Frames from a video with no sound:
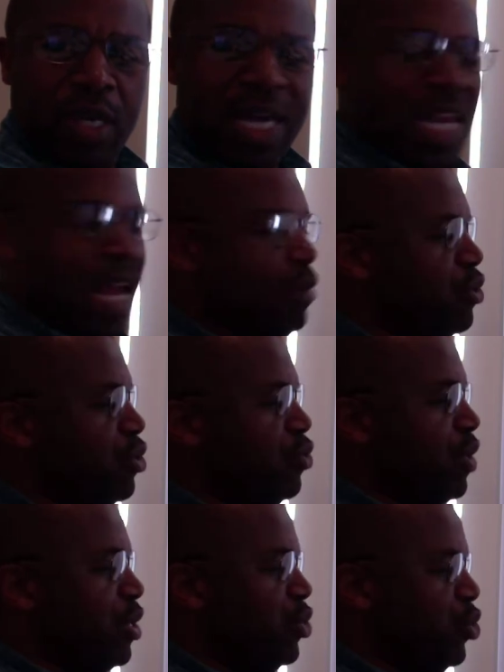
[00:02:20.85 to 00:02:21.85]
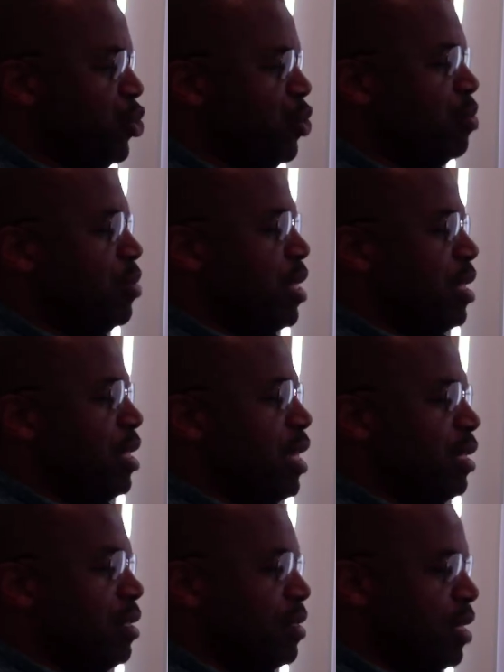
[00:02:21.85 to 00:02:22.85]
allows you to assume the
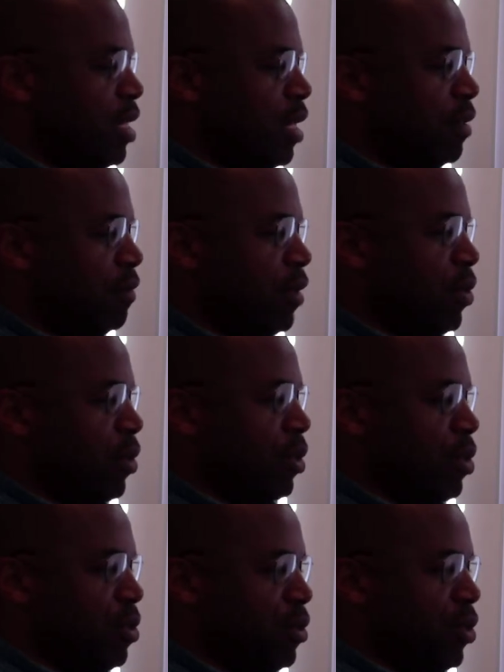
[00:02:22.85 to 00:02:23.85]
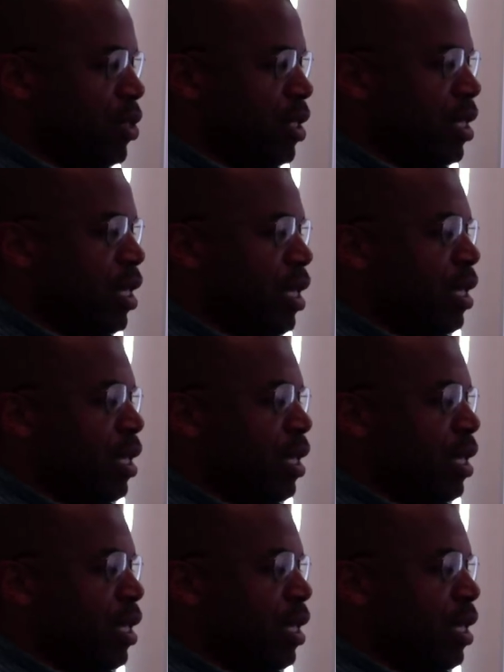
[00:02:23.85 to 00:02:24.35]
antecedent of the conclusion